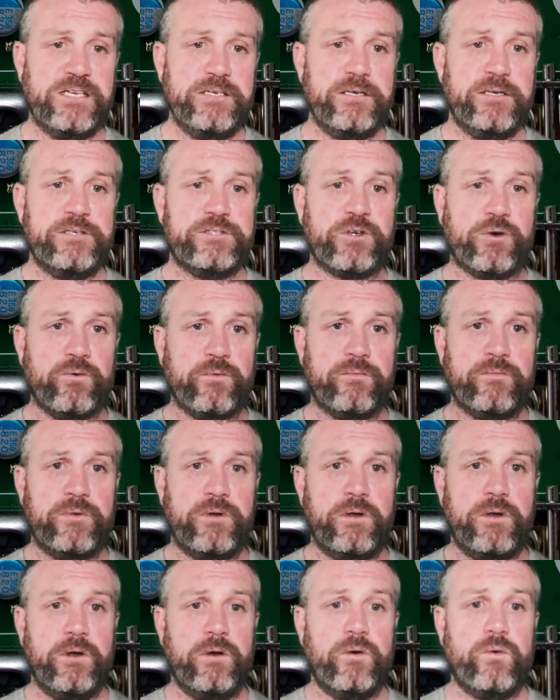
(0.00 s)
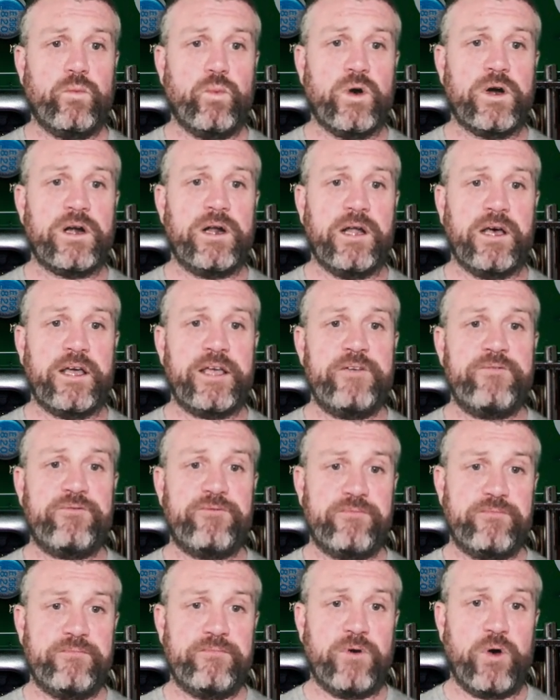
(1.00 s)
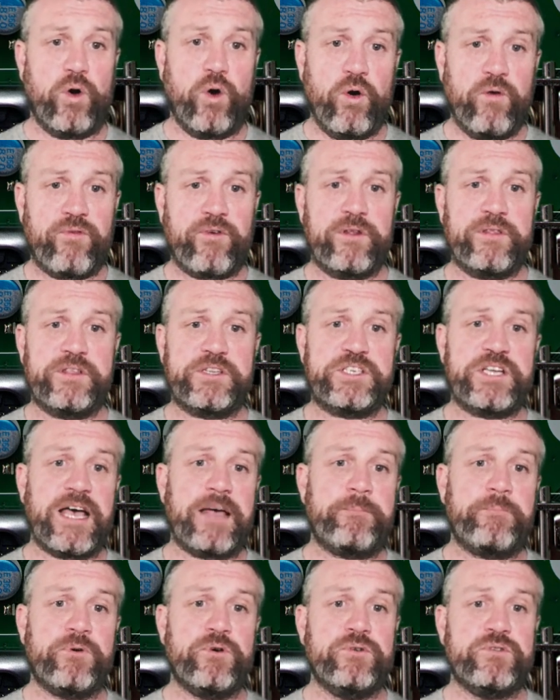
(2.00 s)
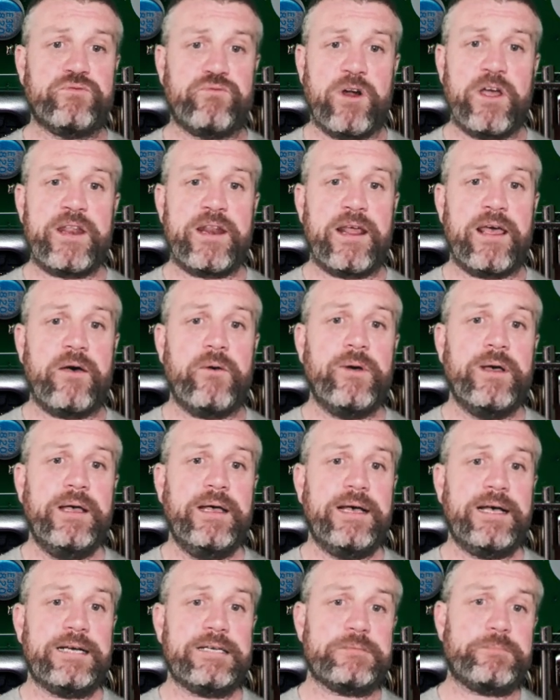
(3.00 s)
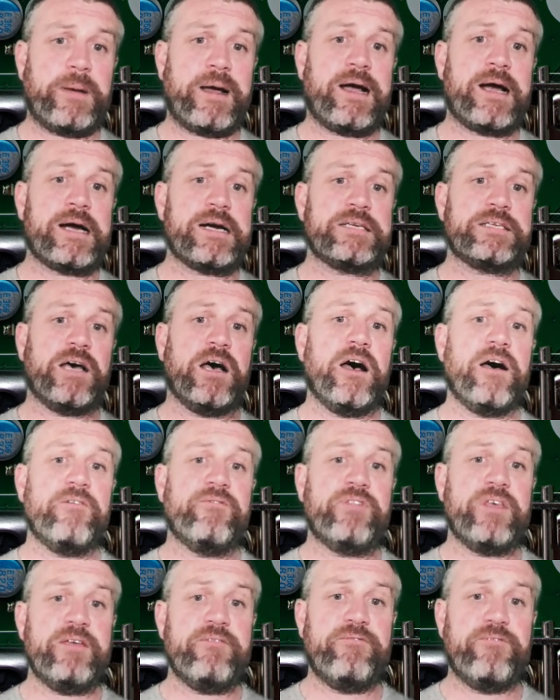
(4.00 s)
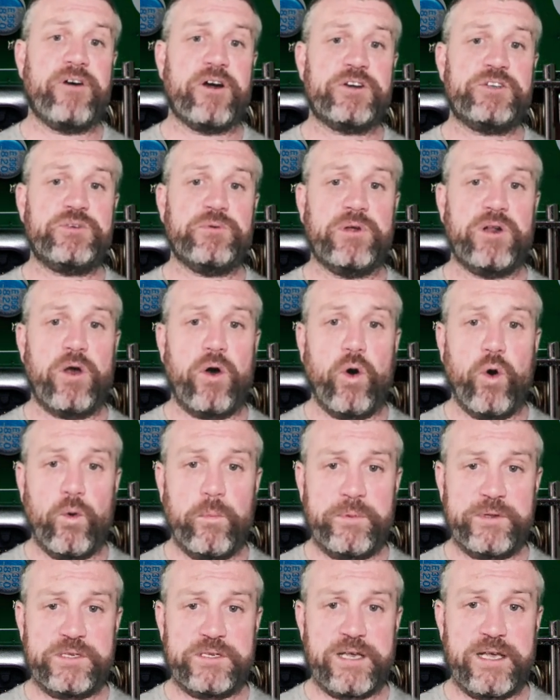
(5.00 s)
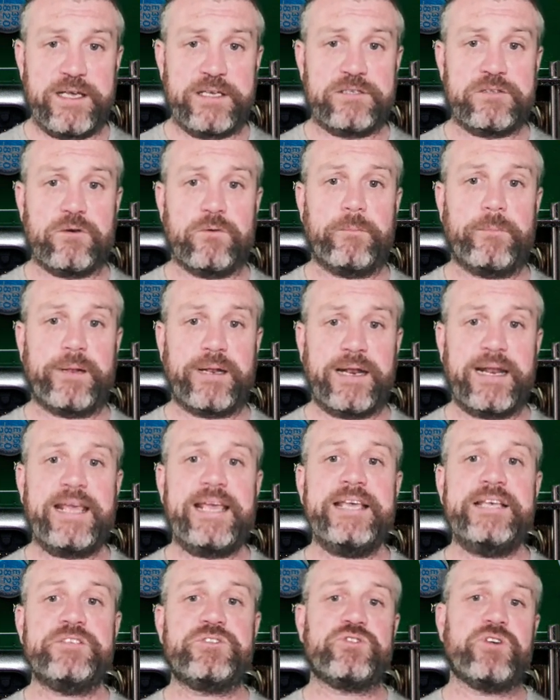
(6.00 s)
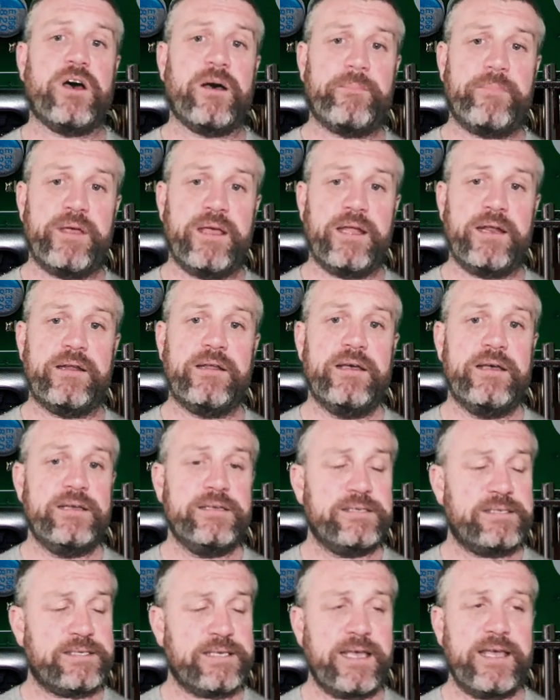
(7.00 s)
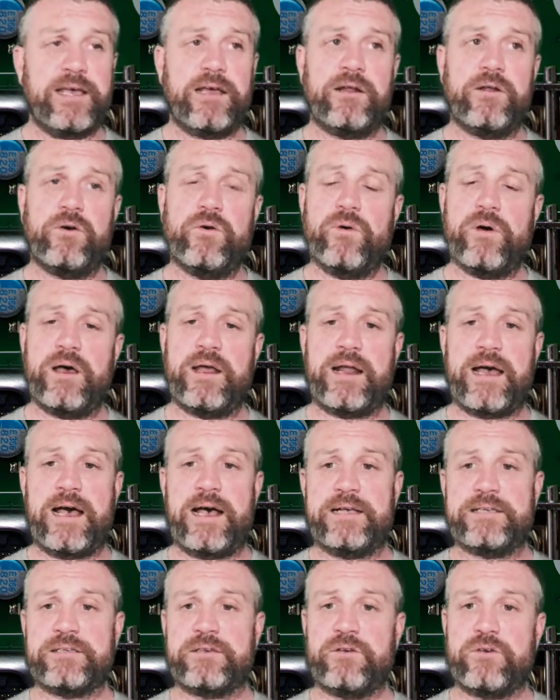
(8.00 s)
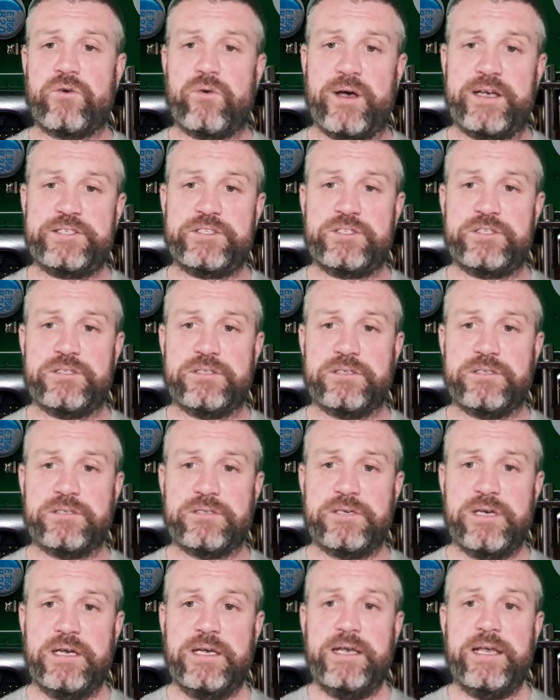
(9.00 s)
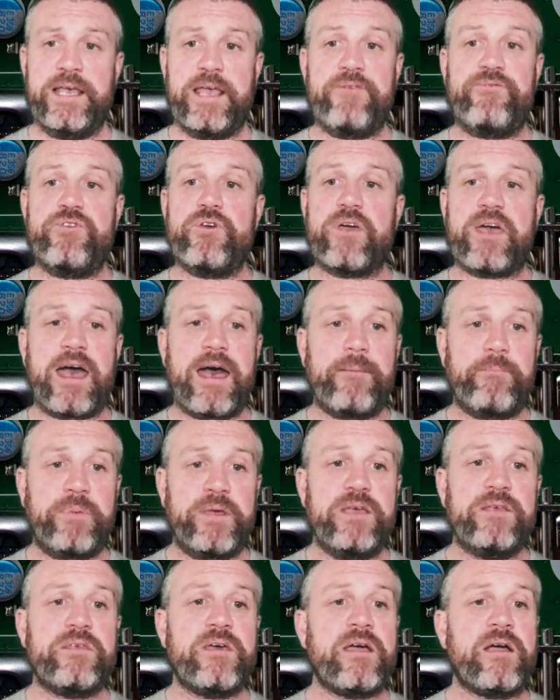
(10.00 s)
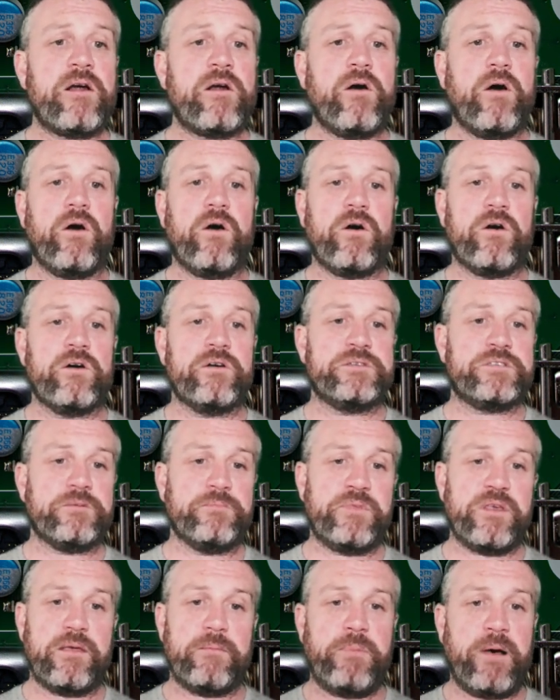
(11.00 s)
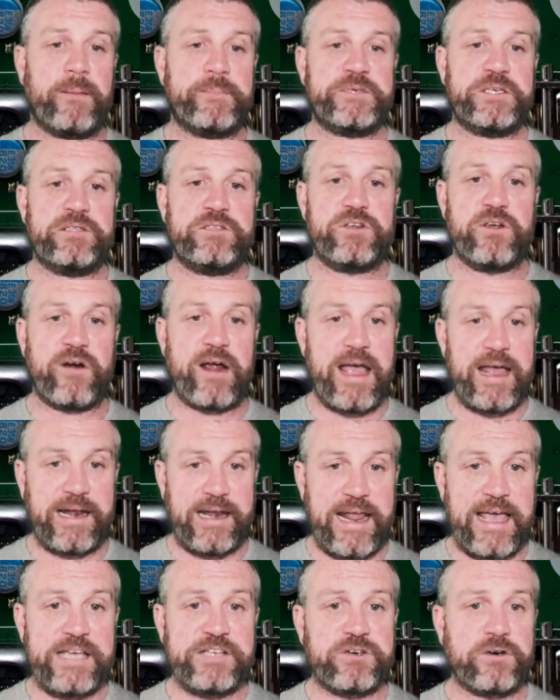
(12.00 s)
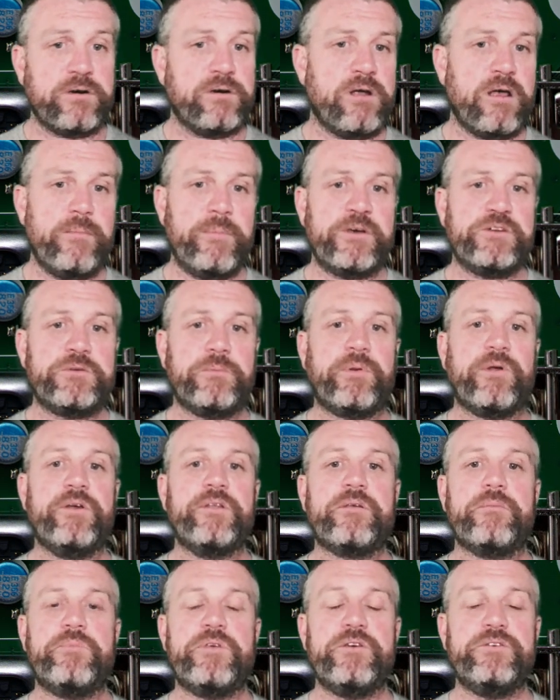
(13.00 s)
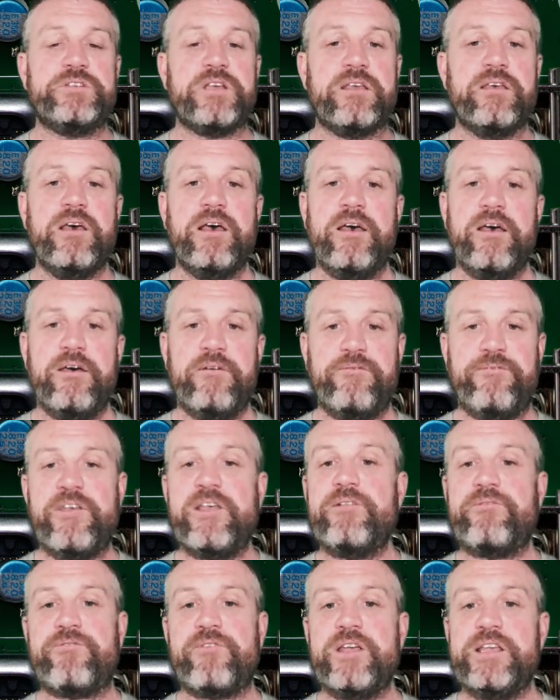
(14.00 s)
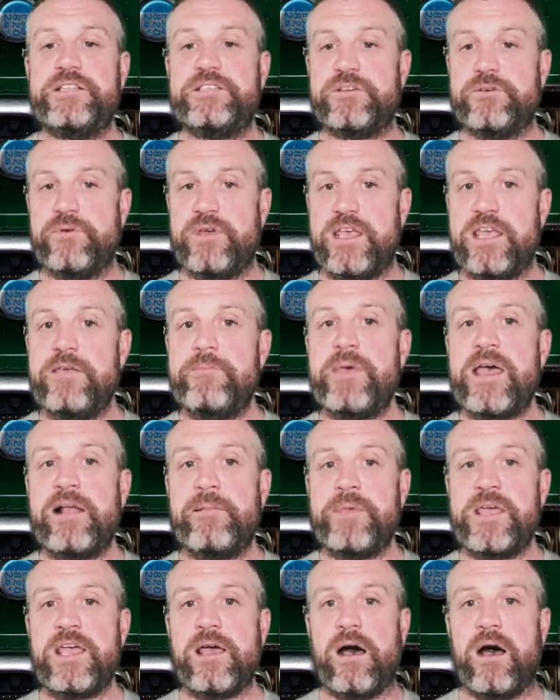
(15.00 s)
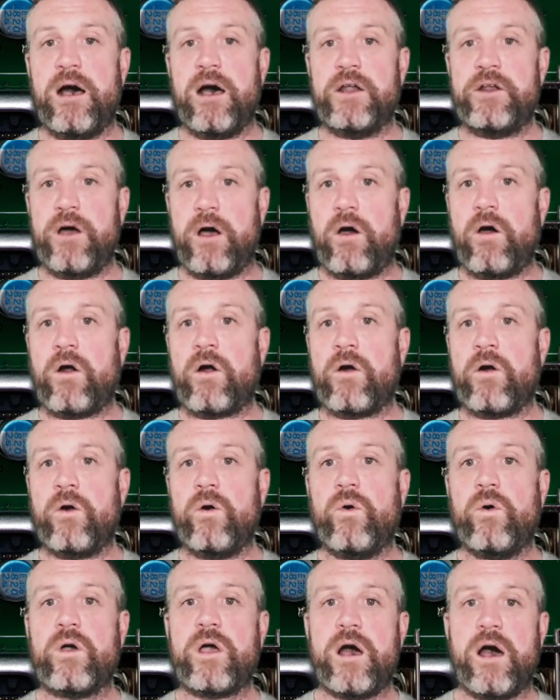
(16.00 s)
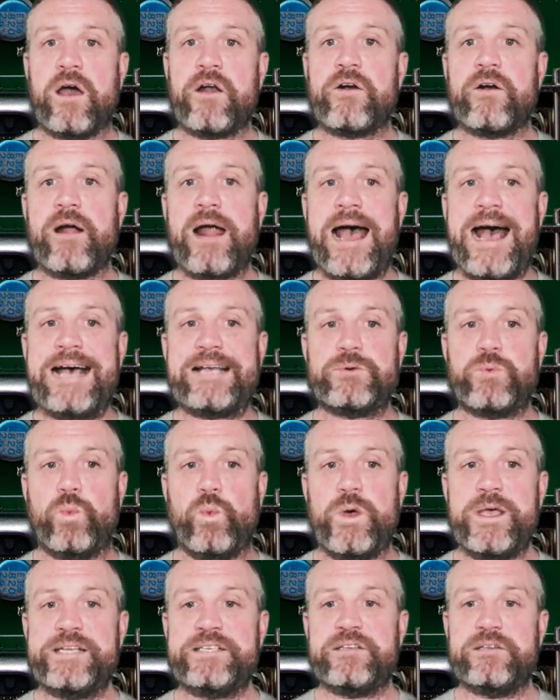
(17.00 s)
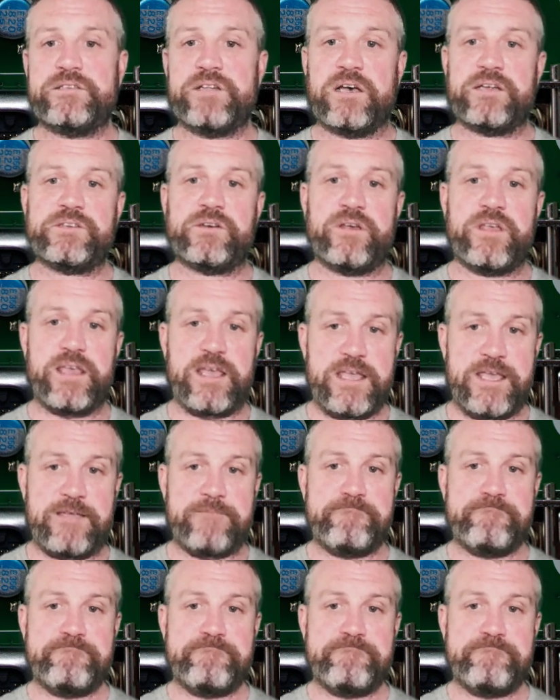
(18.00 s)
So, we're live over in the chat booth right now as part of the virtual open day. So please drop in, say hello and ask questions. If you can't be there or something pops into your head later about applied computing, feel free to email me on rod'connor@wit.ie.